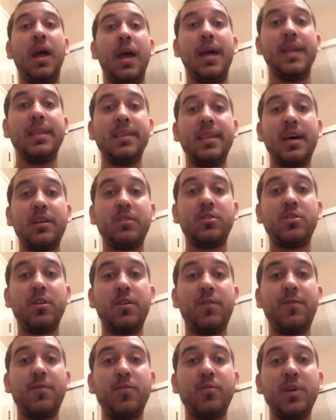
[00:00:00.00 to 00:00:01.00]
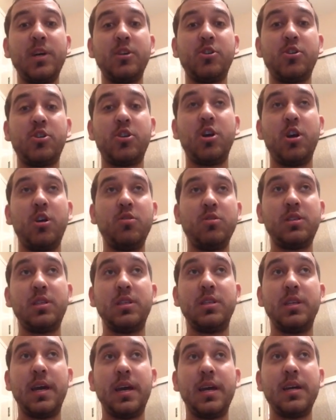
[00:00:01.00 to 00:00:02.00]
And that's all for my show
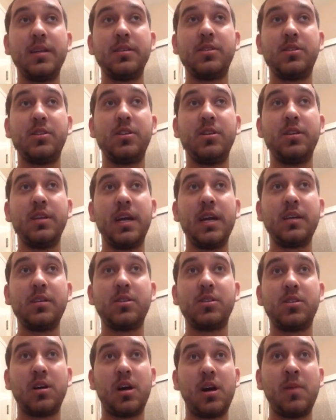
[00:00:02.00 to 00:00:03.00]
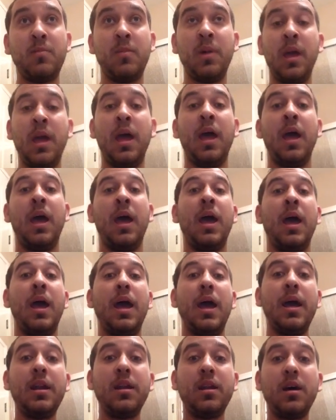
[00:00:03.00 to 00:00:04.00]
today. And see you next time.
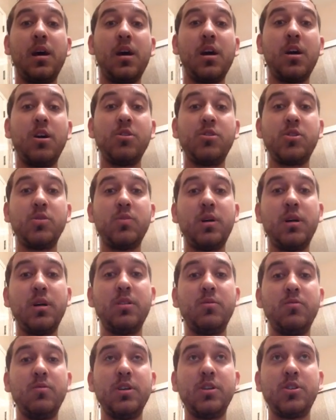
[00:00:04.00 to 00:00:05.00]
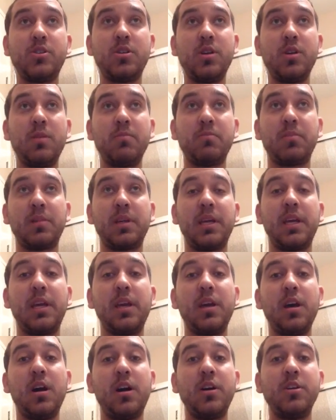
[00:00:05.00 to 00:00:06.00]
And I also want to wish um,
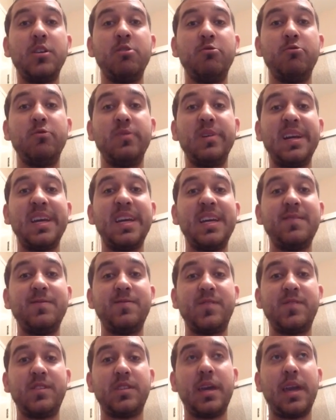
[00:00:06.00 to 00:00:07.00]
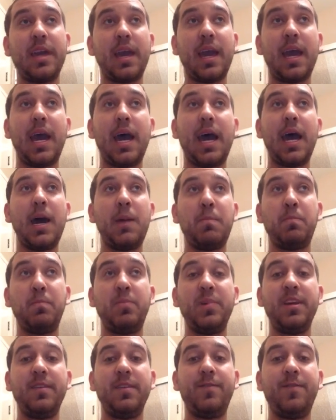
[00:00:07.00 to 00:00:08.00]
Keanu Reeves a
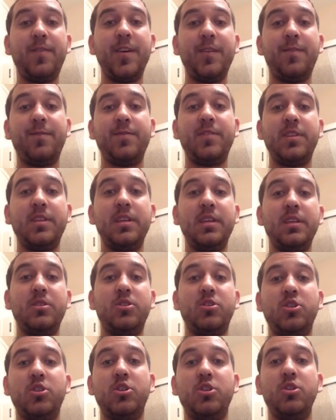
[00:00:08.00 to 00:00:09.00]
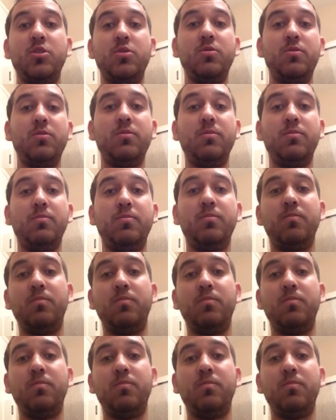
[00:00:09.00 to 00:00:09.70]
happy 52